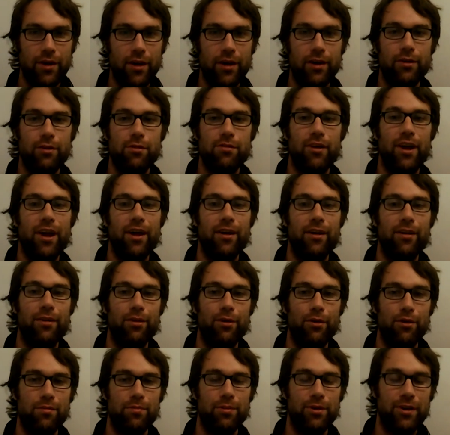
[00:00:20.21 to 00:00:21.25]
understand
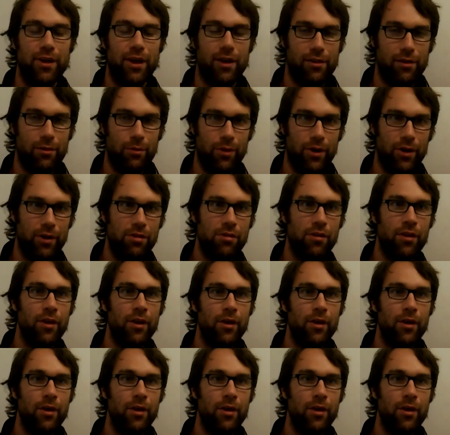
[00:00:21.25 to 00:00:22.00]
those particular words,